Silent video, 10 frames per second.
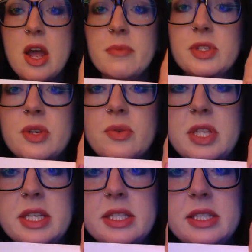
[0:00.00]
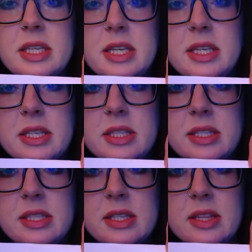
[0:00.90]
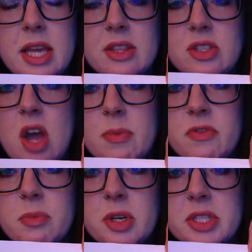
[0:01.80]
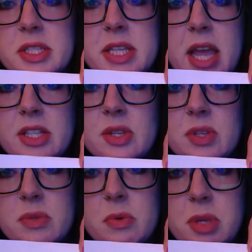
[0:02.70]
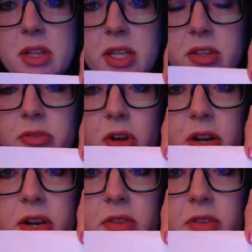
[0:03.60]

So this is like the top of the person's head. So this would be like the front